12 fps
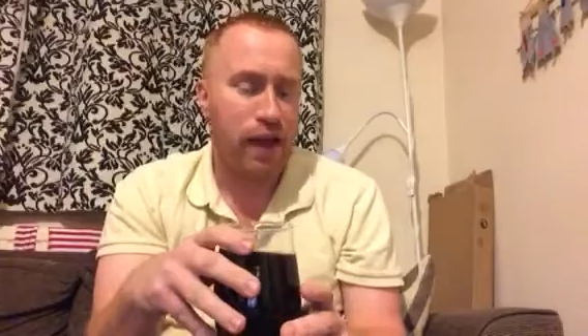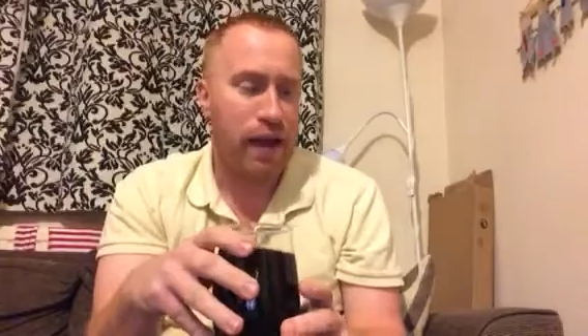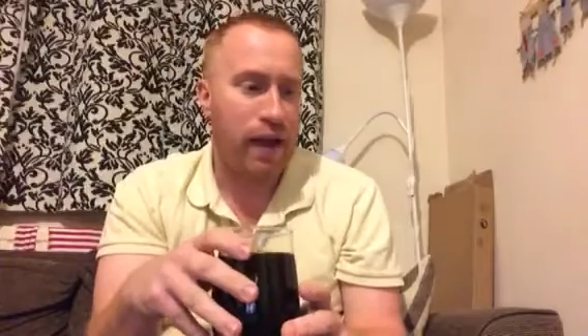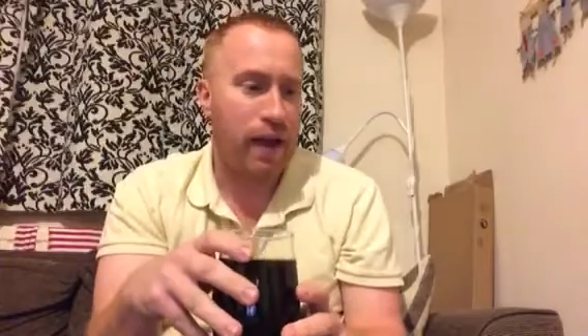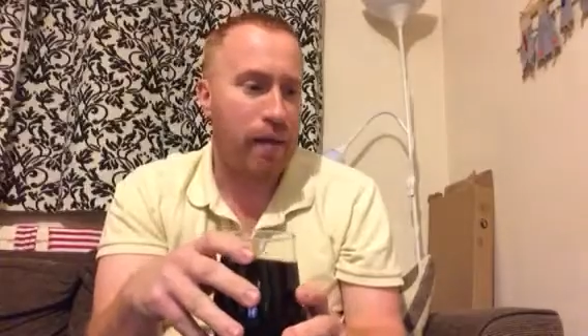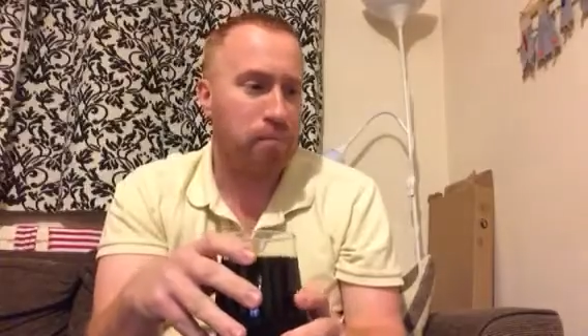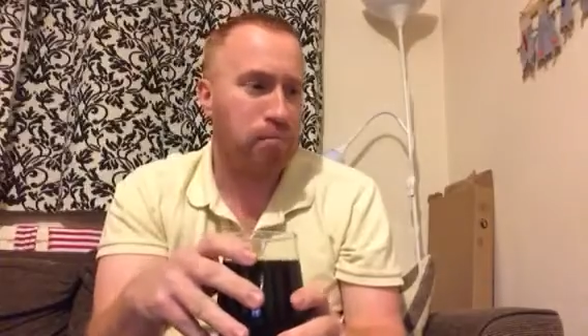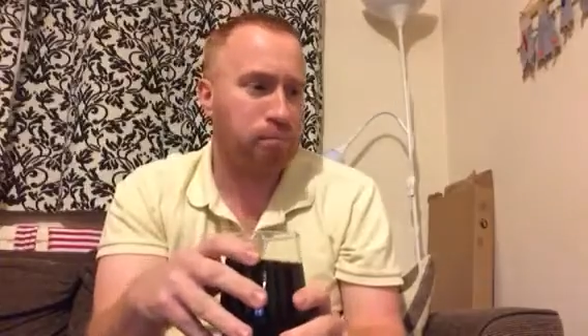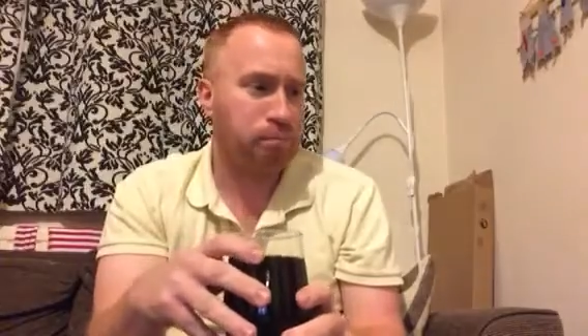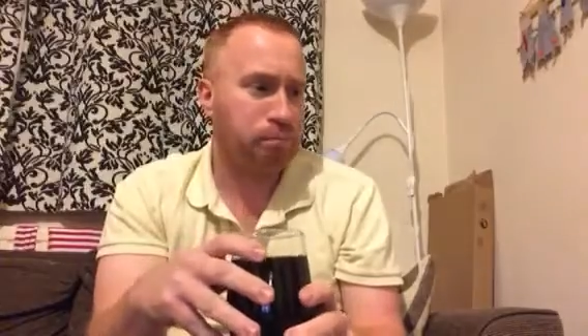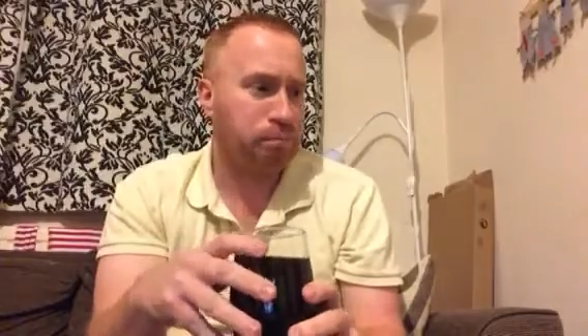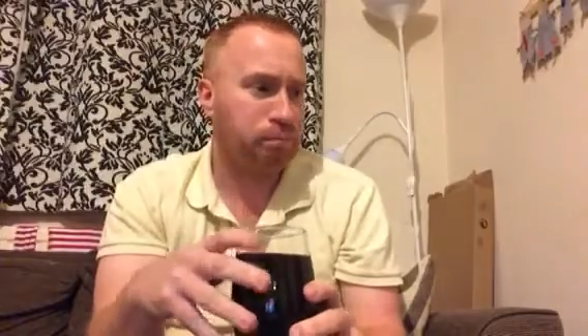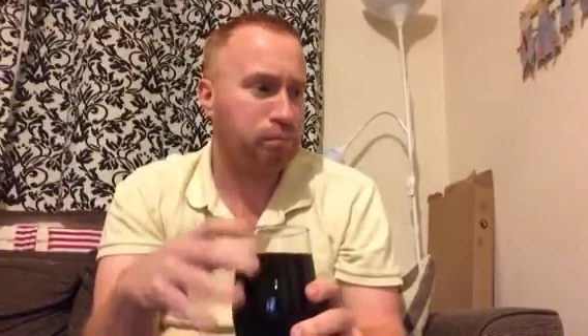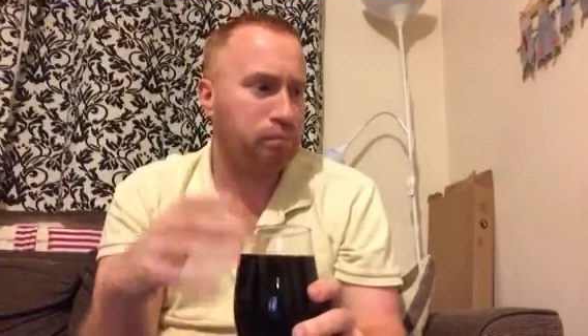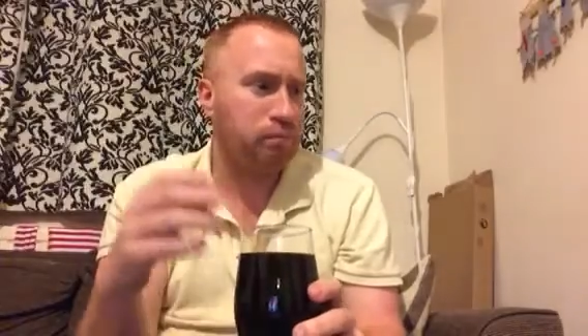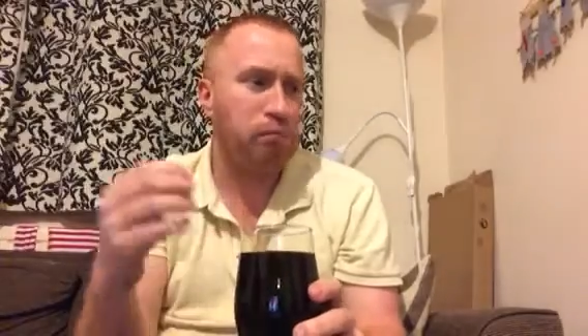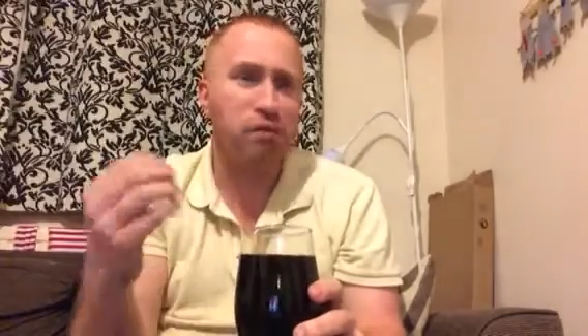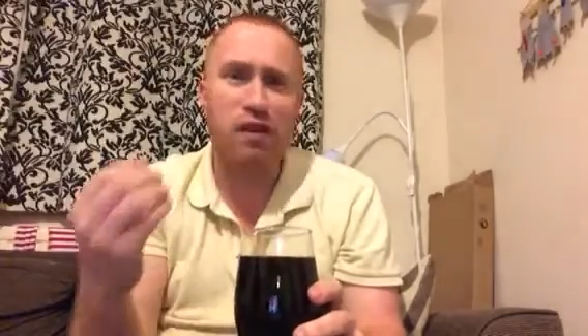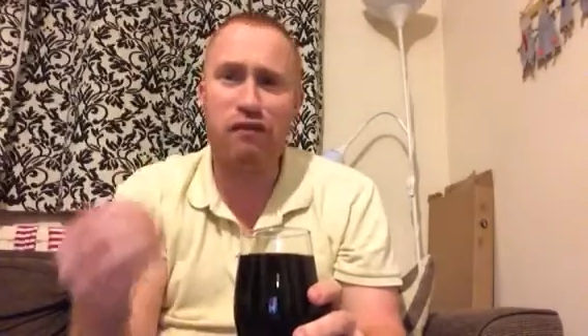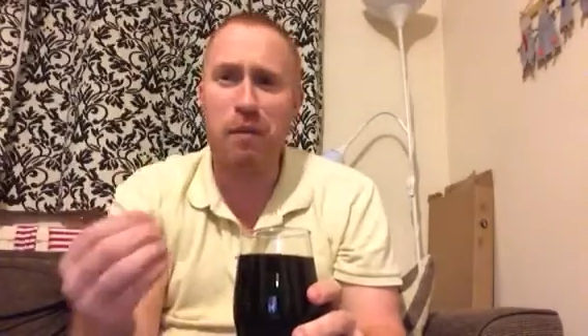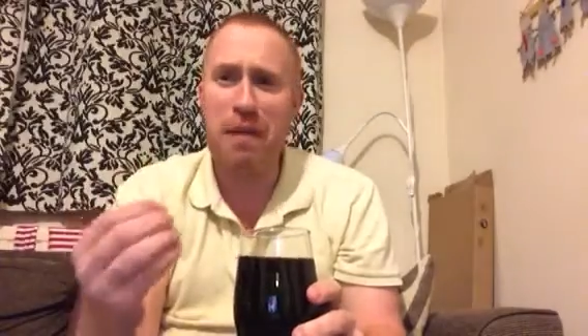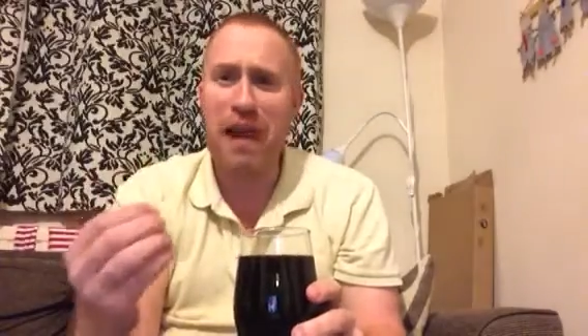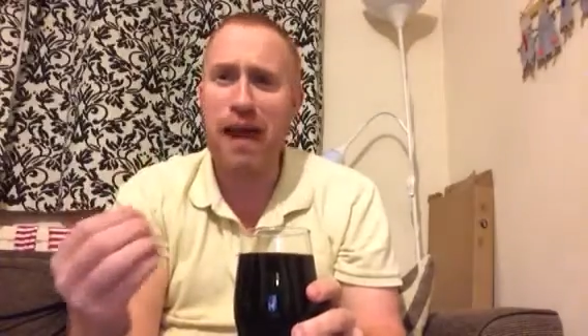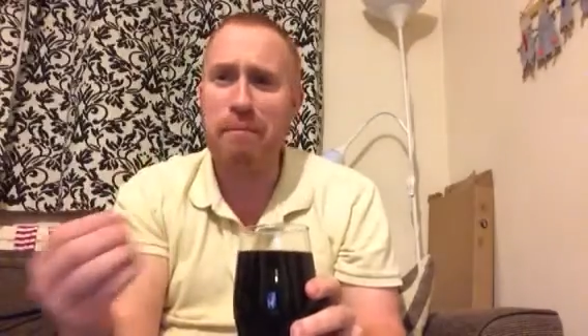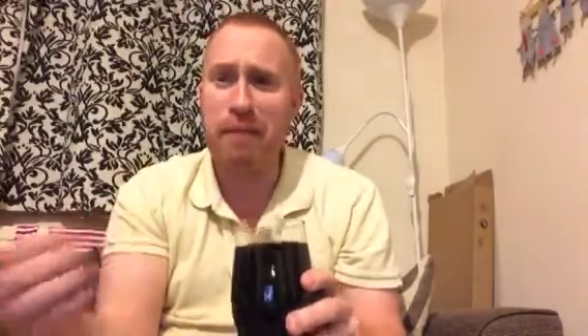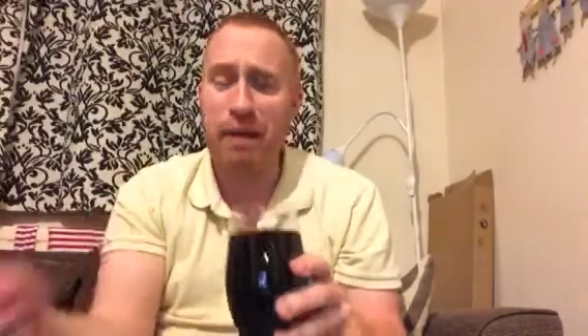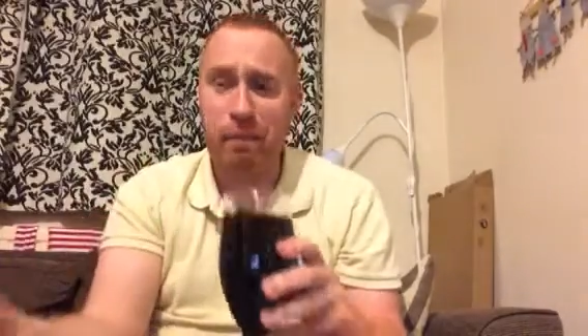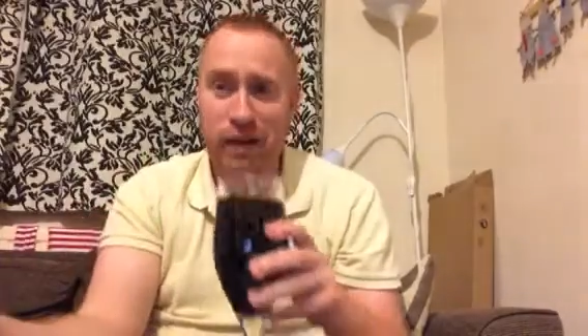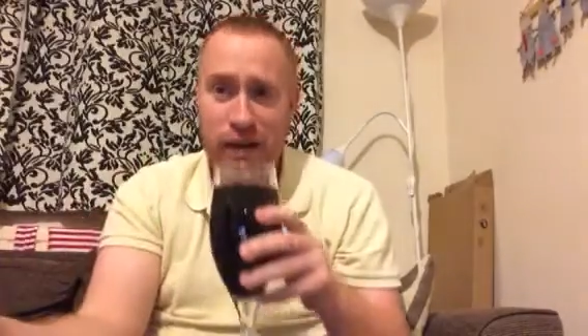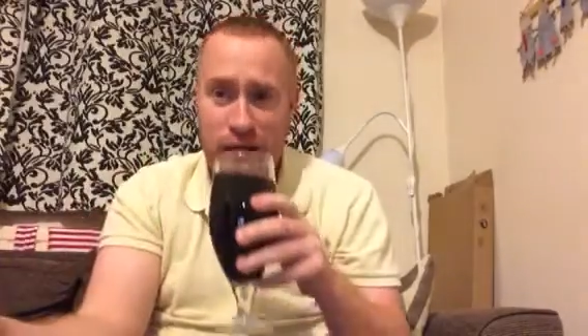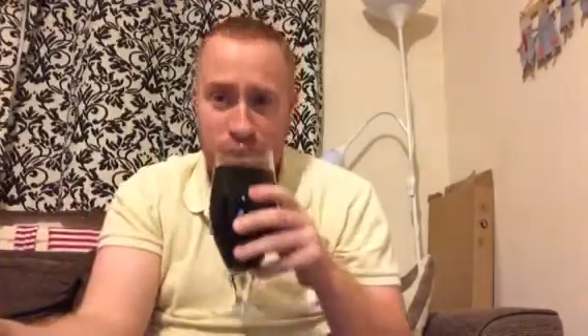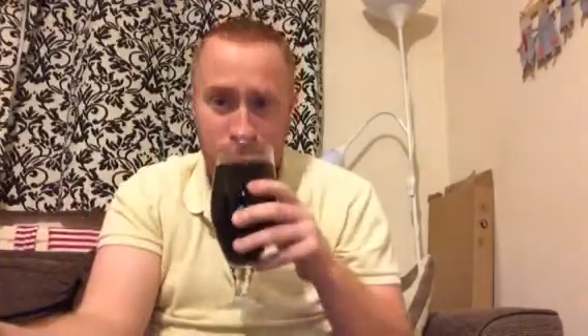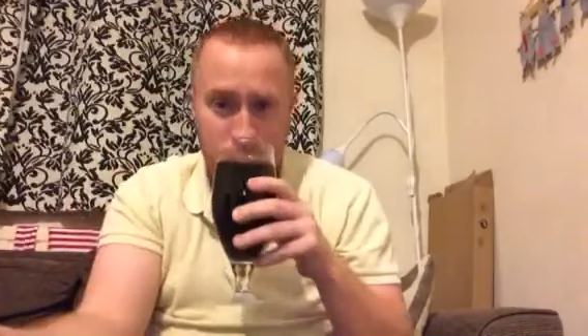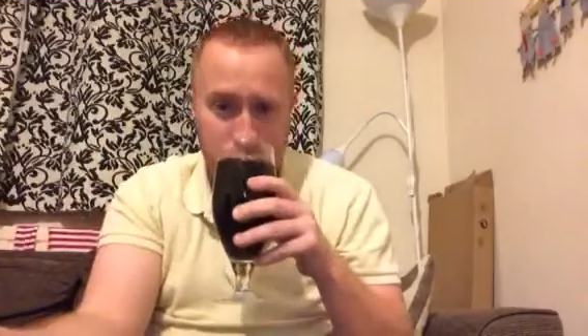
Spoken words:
a lambic beer.